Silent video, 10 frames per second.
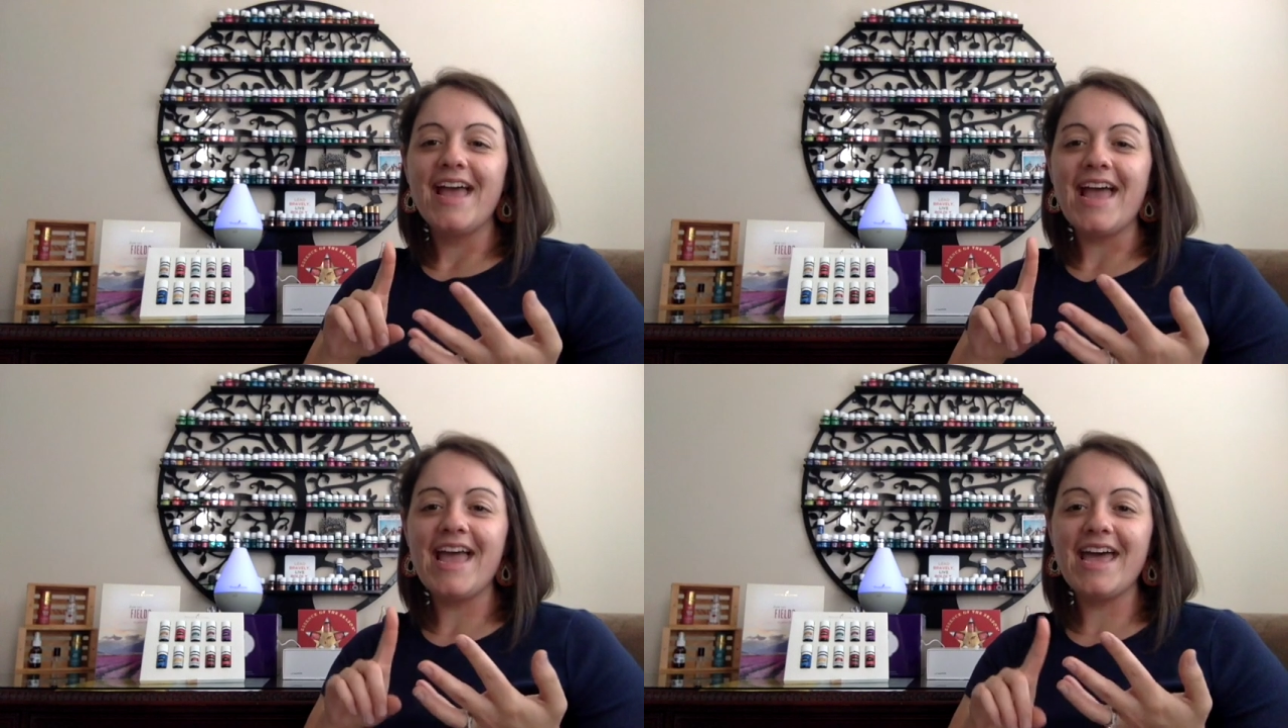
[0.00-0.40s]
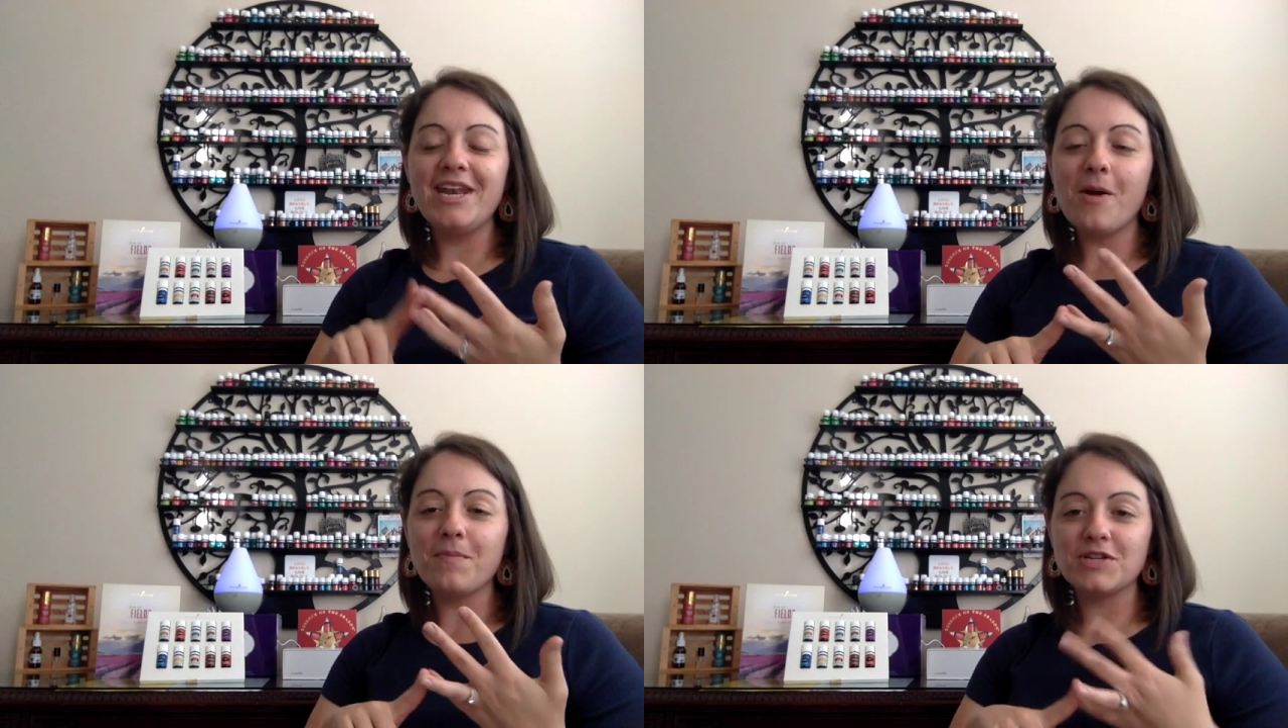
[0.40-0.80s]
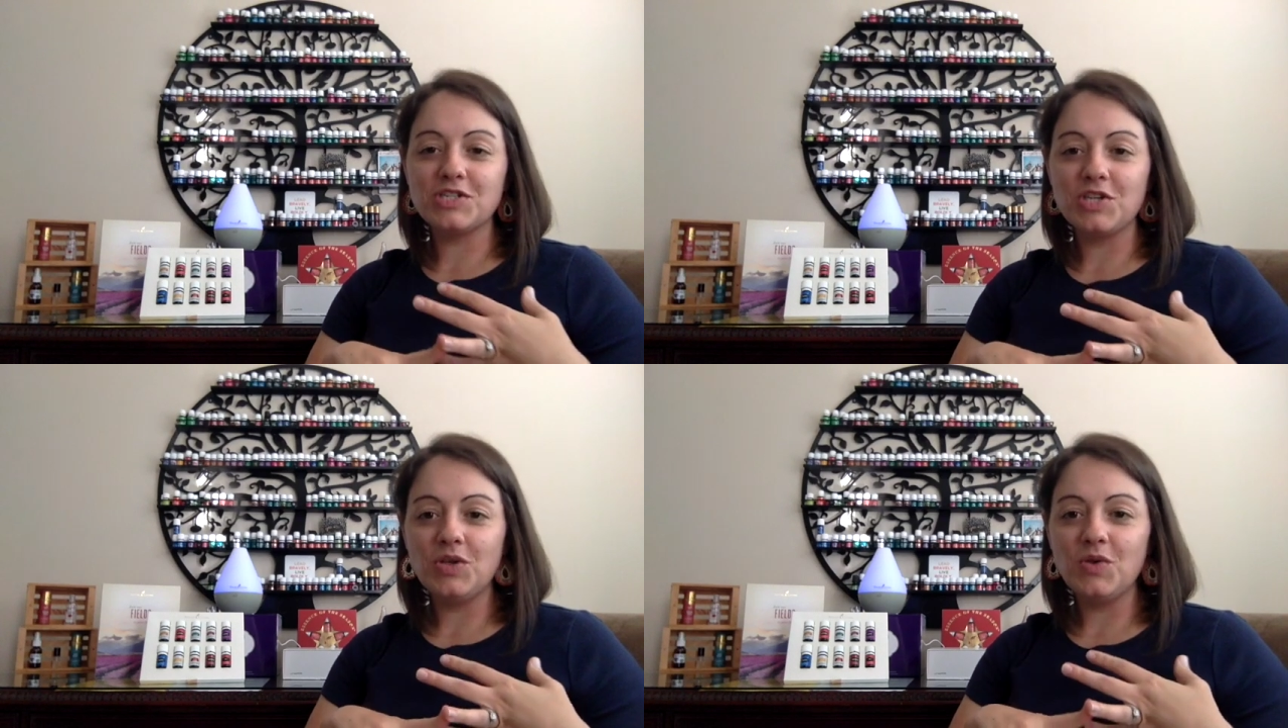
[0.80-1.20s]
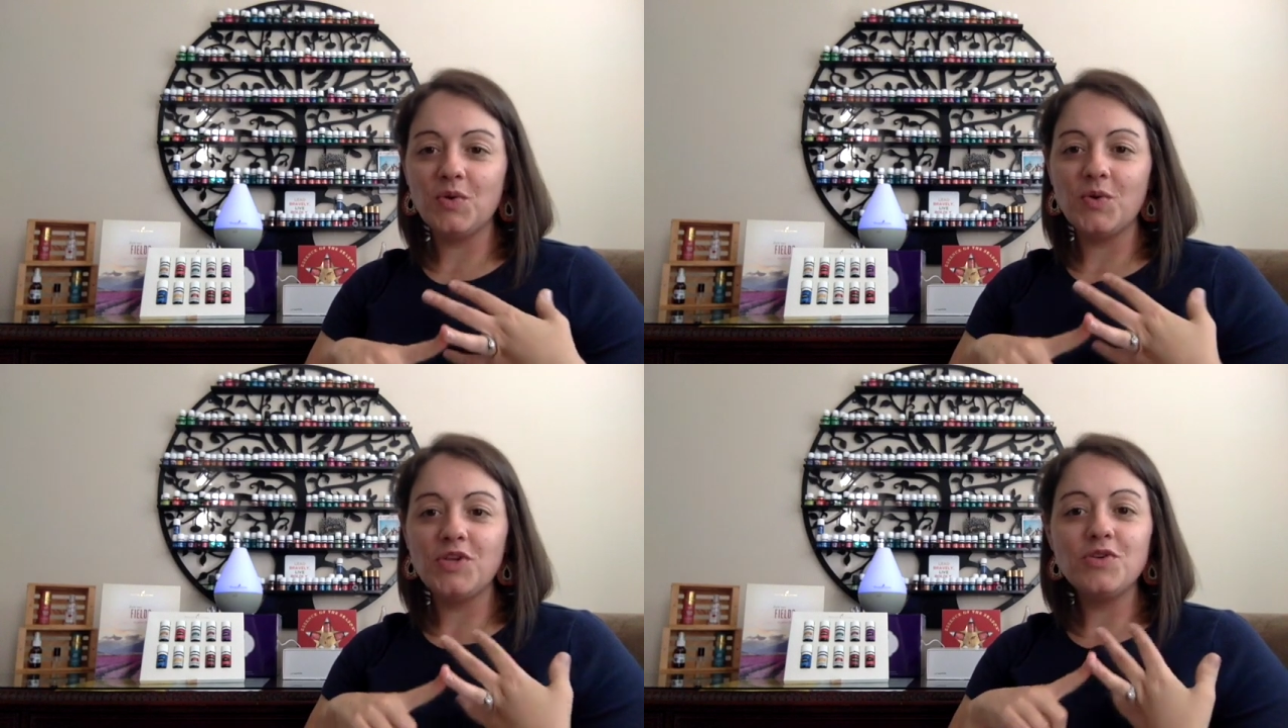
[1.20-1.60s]
And number
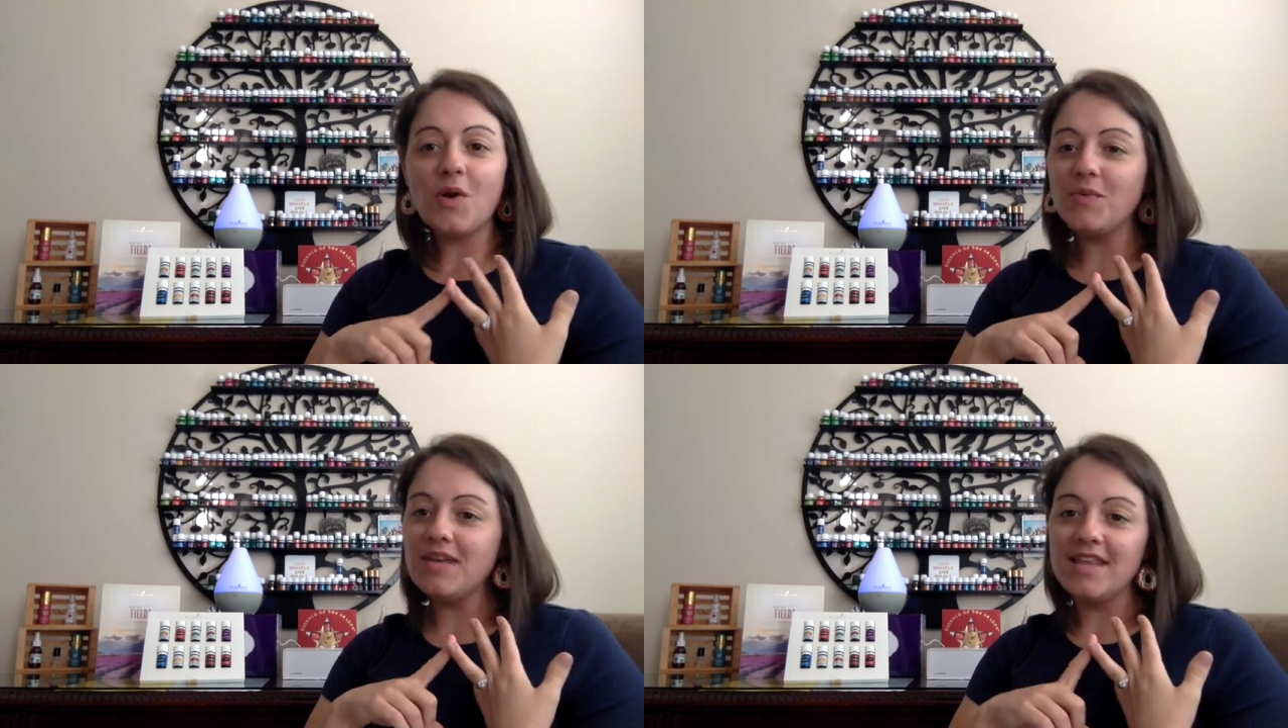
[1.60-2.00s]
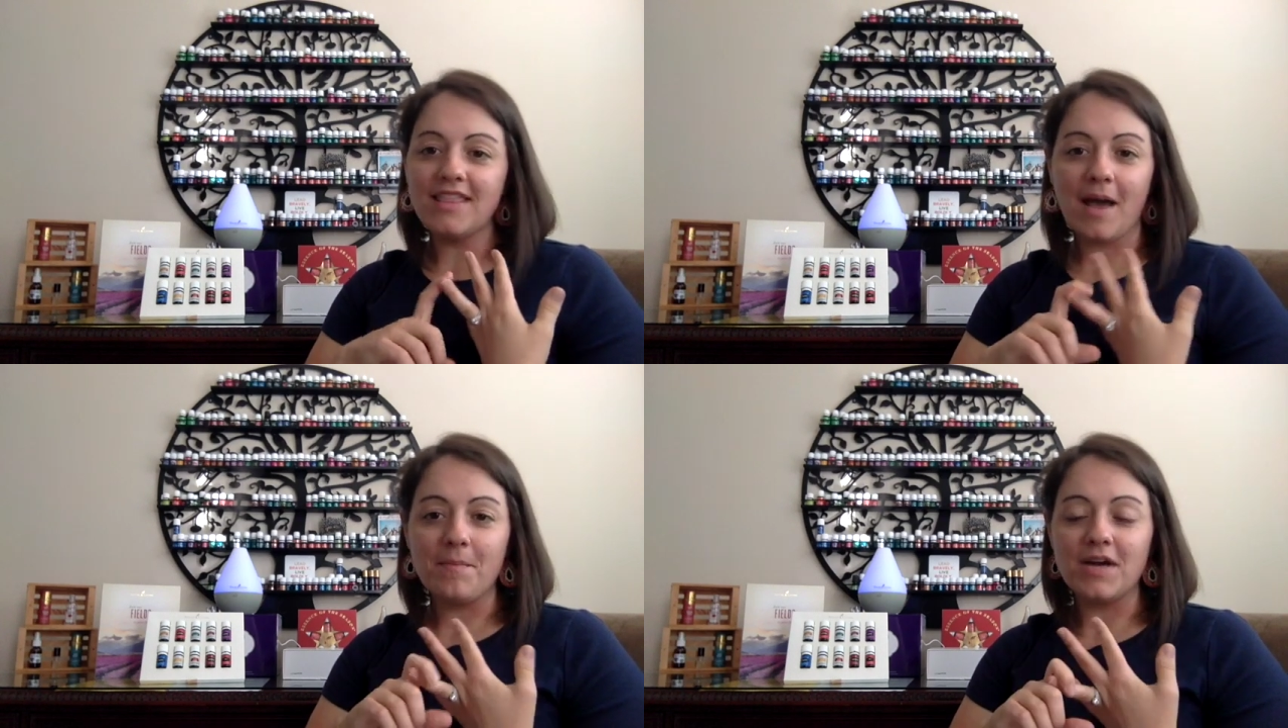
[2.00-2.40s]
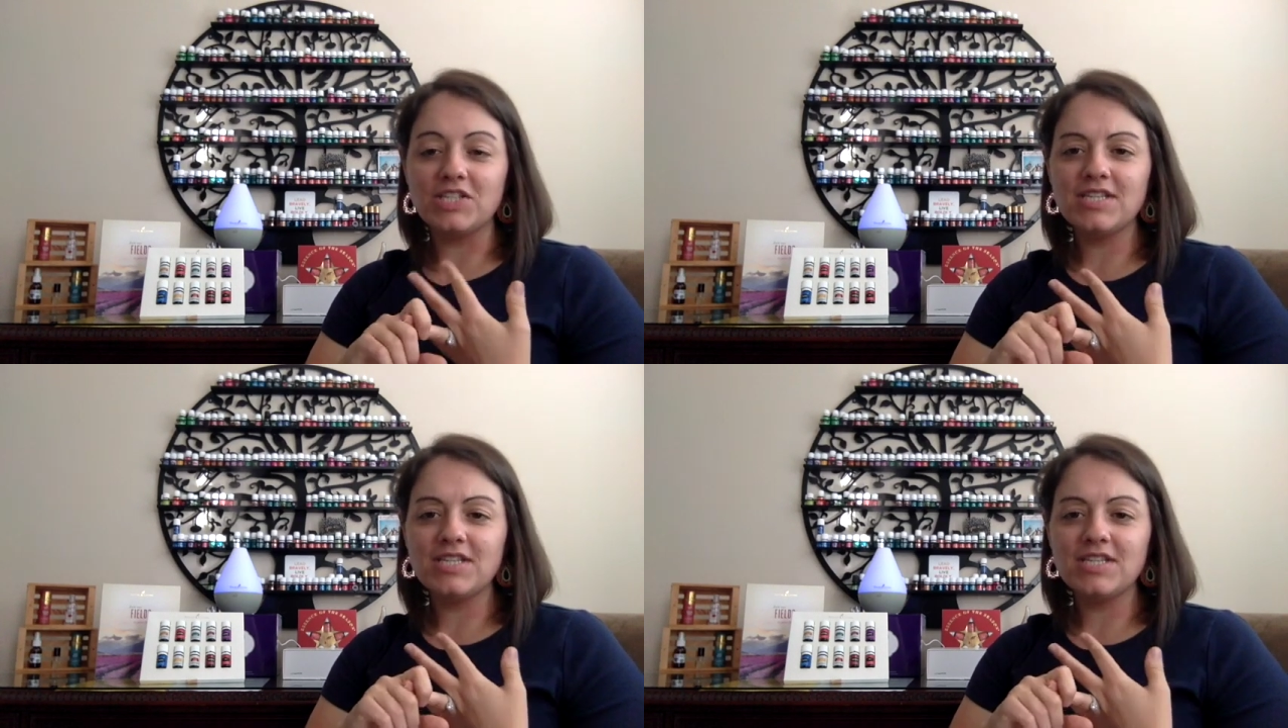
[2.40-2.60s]
two, you don't need that much.